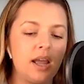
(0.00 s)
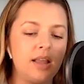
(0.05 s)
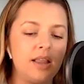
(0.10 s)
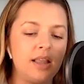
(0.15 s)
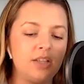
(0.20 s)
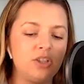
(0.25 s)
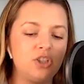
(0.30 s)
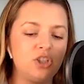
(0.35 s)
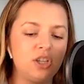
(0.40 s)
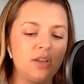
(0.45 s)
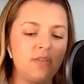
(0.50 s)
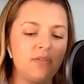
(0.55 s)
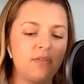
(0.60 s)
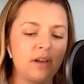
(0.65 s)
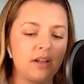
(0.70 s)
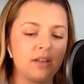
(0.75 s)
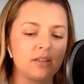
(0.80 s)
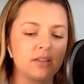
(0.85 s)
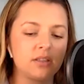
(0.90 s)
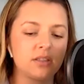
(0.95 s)
and then she
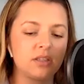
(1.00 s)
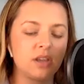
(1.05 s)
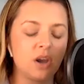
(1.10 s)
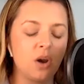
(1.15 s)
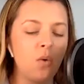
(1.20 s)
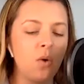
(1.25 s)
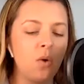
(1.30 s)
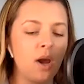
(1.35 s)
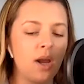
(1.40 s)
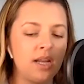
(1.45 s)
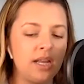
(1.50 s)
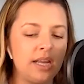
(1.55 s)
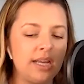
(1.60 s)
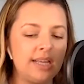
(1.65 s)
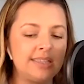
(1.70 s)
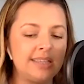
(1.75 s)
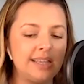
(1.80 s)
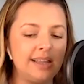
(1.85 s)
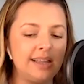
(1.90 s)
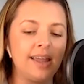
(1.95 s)
felt so
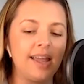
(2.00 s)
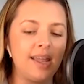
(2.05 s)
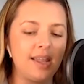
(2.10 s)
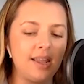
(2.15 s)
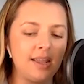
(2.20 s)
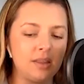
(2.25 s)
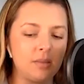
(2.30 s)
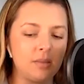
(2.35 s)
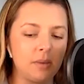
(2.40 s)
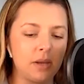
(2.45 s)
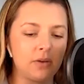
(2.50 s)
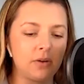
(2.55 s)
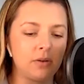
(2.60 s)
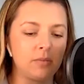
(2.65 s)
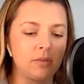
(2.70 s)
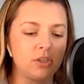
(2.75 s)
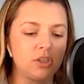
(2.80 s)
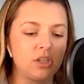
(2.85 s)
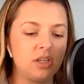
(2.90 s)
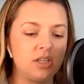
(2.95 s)
uneasy laying in the
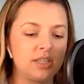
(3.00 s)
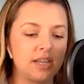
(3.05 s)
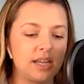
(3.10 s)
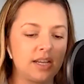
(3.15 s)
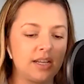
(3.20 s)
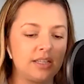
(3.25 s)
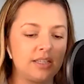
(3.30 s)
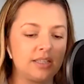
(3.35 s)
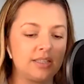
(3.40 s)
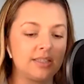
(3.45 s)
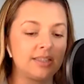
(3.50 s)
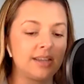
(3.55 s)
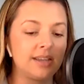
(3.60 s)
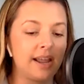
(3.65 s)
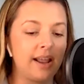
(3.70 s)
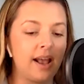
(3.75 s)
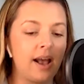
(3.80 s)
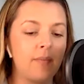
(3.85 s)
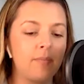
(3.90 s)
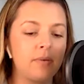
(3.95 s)
bedroom that she decided to
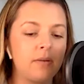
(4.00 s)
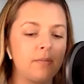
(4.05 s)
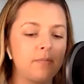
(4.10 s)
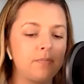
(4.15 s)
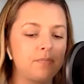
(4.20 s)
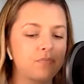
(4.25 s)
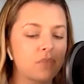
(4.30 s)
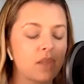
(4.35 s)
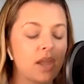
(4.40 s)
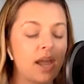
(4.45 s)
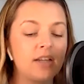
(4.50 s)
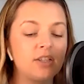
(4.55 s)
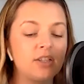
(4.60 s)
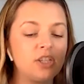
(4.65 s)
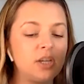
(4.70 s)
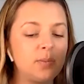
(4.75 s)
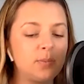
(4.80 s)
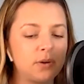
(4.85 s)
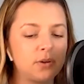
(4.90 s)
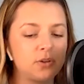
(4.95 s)
stay up.
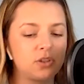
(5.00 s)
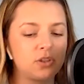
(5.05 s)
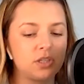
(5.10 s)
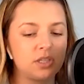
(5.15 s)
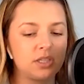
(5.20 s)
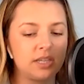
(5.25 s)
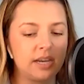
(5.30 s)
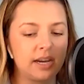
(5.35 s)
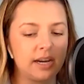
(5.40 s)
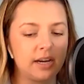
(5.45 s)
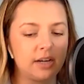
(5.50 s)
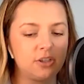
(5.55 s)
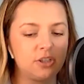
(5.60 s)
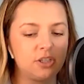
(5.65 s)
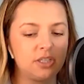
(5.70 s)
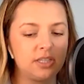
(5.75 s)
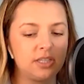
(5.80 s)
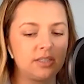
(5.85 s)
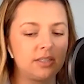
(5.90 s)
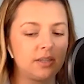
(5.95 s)
As she approached the stairs,
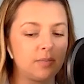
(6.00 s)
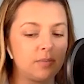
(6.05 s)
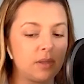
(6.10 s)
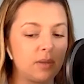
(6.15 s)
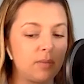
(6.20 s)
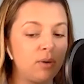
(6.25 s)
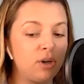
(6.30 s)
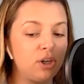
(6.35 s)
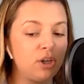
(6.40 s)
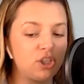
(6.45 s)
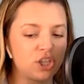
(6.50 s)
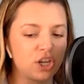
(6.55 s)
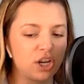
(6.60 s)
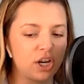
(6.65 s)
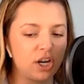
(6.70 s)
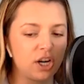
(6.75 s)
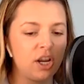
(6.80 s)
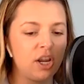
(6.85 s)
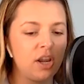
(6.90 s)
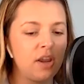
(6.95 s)
she said something pushed
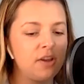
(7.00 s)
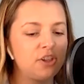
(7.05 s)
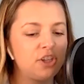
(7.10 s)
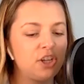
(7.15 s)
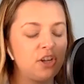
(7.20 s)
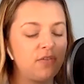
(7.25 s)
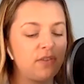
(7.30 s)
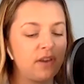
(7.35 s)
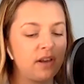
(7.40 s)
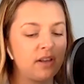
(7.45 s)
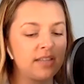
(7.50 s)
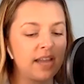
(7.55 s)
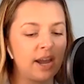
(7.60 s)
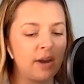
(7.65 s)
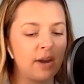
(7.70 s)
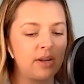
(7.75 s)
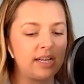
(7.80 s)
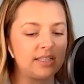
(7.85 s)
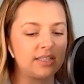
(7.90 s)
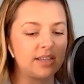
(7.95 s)
her. She fell
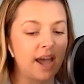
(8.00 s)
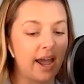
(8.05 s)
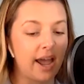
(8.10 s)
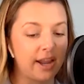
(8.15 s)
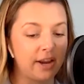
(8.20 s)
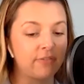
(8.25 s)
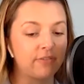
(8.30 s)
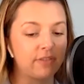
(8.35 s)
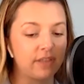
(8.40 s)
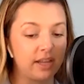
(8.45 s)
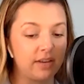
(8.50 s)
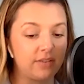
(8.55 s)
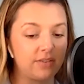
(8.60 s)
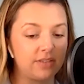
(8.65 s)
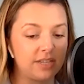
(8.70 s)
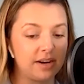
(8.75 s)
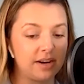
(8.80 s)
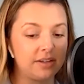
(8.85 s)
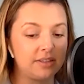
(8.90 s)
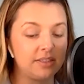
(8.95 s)
down an entire flight
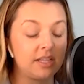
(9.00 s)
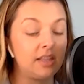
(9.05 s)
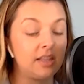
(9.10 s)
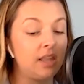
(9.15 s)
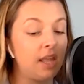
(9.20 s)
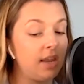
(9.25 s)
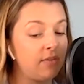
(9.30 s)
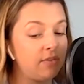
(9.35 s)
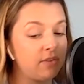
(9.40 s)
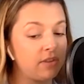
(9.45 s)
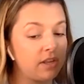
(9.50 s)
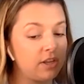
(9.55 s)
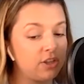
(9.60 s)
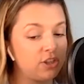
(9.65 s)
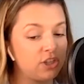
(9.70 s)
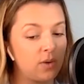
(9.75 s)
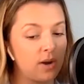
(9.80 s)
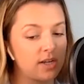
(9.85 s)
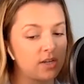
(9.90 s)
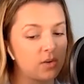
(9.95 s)
of stairs, and
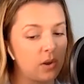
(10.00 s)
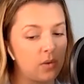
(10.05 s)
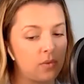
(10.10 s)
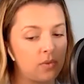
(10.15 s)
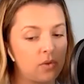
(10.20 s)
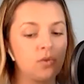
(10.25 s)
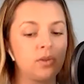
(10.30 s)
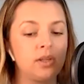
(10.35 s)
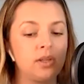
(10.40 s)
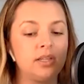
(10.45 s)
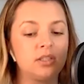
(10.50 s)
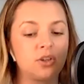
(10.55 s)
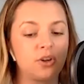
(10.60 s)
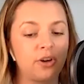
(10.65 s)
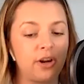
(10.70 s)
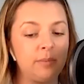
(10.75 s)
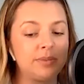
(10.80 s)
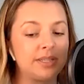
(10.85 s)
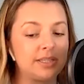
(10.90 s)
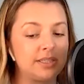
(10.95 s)
thankfully, she walked away with only
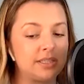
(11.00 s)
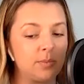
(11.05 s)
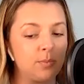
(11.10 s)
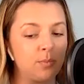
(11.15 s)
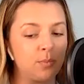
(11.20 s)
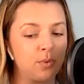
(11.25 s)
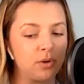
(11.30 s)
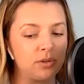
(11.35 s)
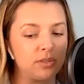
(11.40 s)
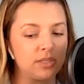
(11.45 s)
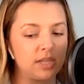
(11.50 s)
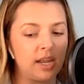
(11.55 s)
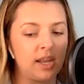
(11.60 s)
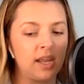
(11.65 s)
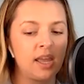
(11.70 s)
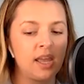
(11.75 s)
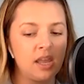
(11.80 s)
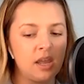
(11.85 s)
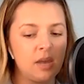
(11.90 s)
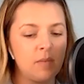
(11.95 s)
scrapes and some
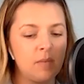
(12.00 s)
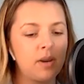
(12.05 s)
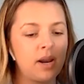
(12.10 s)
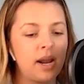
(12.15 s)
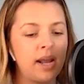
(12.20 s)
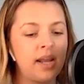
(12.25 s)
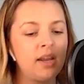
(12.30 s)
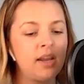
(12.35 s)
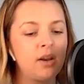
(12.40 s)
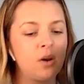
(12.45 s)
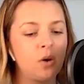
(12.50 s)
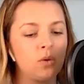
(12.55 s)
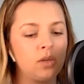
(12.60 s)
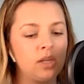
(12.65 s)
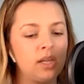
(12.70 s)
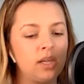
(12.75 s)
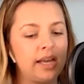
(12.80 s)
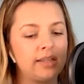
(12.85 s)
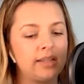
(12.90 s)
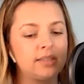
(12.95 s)
bruising, but I can
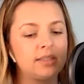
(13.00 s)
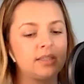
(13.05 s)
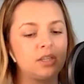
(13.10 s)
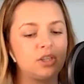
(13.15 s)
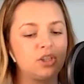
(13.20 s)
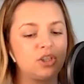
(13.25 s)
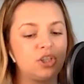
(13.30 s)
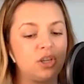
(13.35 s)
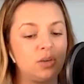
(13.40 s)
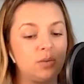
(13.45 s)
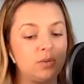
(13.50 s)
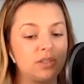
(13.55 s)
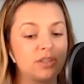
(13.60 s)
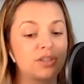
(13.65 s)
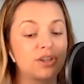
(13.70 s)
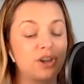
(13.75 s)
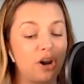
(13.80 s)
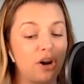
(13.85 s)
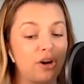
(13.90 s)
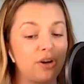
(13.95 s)
only guess that she
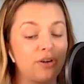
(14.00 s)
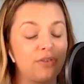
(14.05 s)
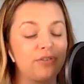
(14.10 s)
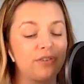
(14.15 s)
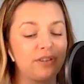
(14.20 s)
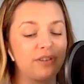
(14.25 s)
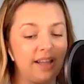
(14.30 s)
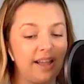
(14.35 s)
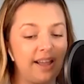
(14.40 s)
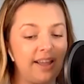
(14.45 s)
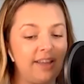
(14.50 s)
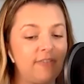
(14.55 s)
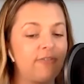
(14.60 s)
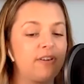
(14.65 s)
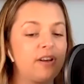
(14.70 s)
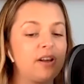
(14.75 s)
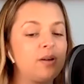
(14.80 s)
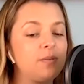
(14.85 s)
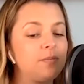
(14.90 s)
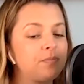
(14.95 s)
was scarred for
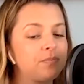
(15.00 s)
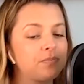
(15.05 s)
life.